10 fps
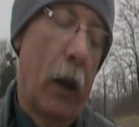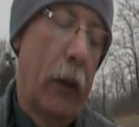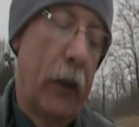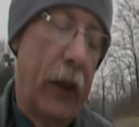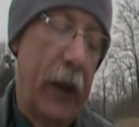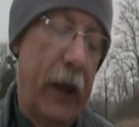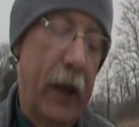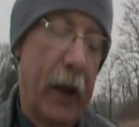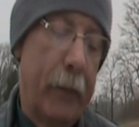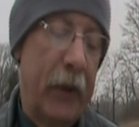
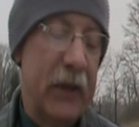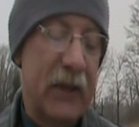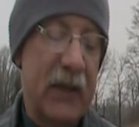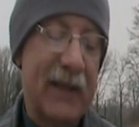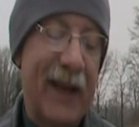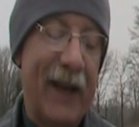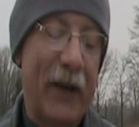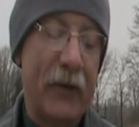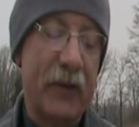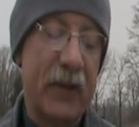The Pinson site
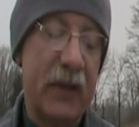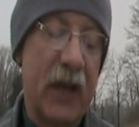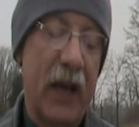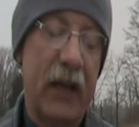here is listed on